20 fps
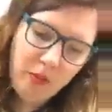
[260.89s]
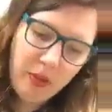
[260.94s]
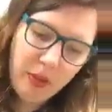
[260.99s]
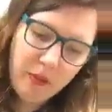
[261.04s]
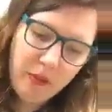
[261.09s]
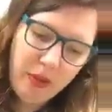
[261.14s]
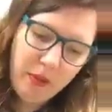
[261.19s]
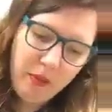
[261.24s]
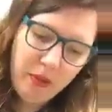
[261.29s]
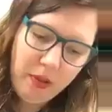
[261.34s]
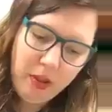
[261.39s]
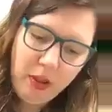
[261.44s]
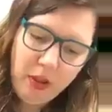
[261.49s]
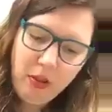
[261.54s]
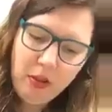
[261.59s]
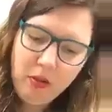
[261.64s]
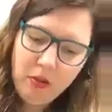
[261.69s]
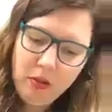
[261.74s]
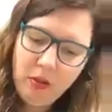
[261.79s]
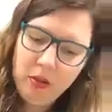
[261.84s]
pick my
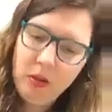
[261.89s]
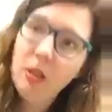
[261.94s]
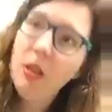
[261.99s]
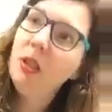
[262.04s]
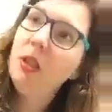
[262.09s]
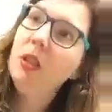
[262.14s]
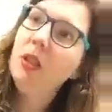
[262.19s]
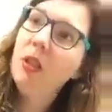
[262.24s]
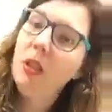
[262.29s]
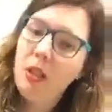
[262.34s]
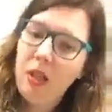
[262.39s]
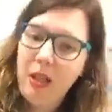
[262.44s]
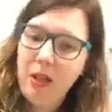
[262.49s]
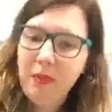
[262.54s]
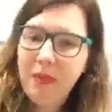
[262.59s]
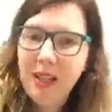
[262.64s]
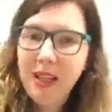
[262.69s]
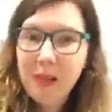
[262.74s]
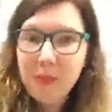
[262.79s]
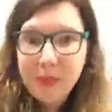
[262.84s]
blue.
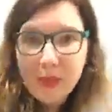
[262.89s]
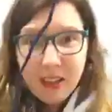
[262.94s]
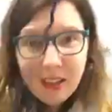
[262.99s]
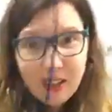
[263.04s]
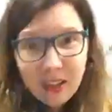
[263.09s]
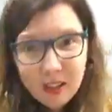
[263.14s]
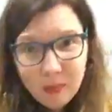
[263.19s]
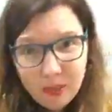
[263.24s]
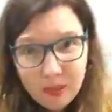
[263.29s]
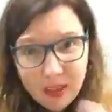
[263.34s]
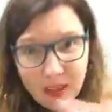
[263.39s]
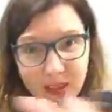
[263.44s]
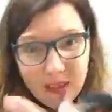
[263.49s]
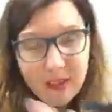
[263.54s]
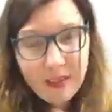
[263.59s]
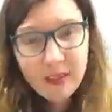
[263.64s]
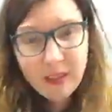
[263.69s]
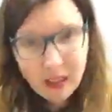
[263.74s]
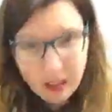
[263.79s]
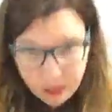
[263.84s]
I'm cutting a pretty long
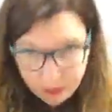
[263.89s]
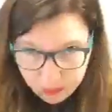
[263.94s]
piece.